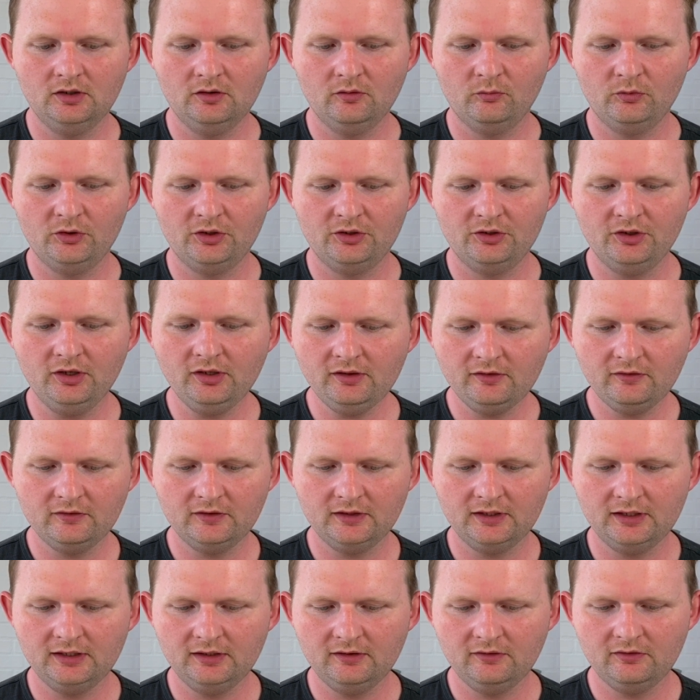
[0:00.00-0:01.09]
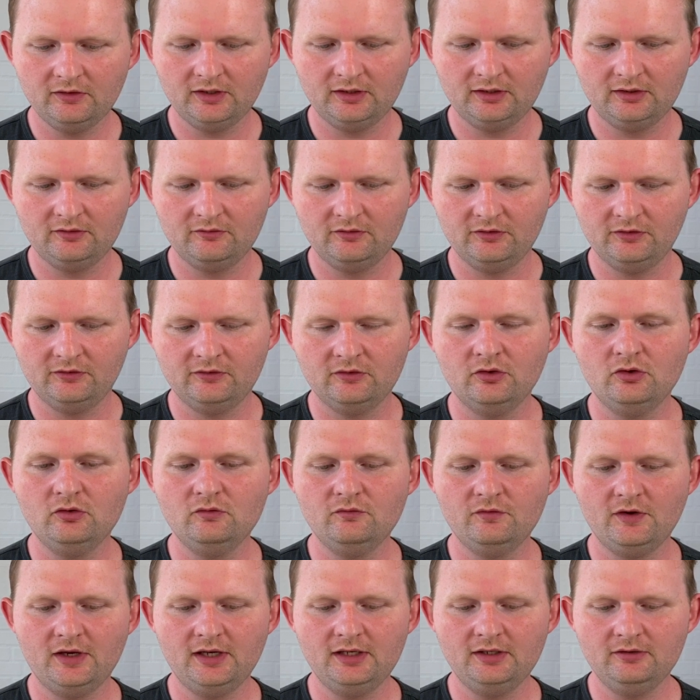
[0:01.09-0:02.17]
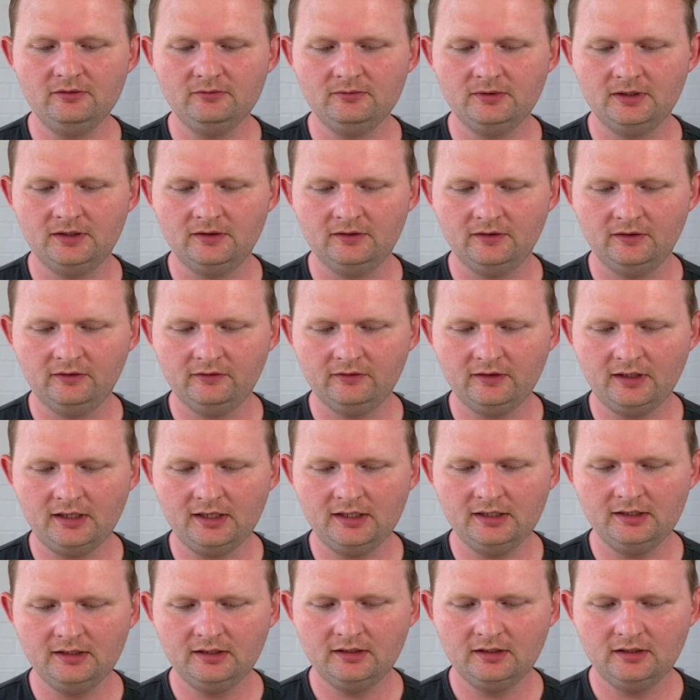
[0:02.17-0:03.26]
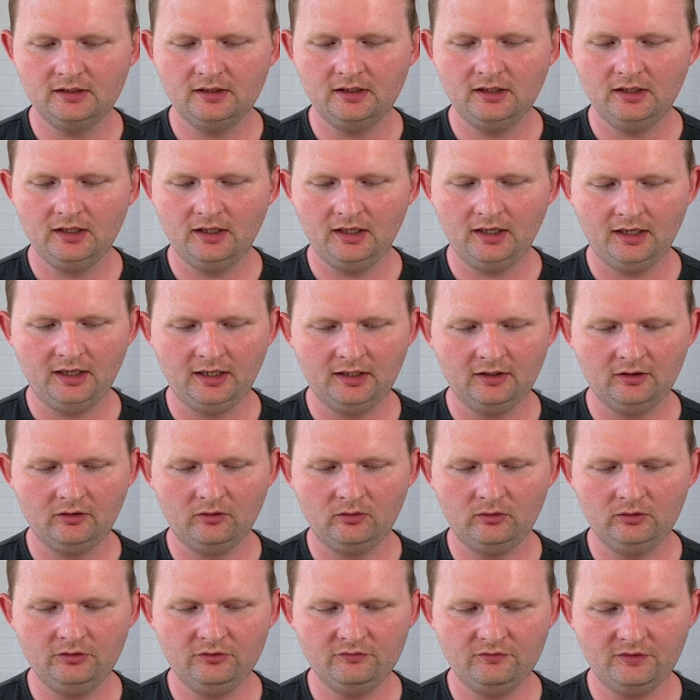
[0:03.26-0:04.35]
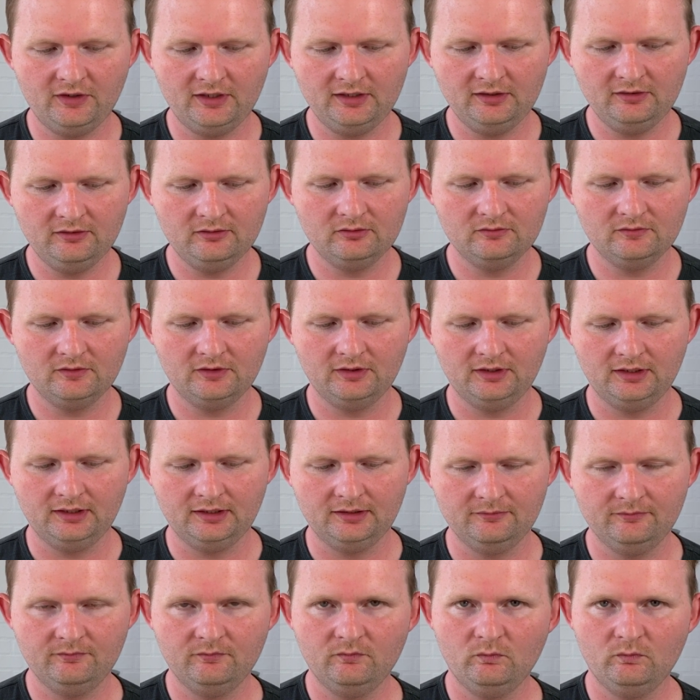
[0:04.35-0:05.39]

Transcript: We are not saying that there is no value in this side and all the value over here.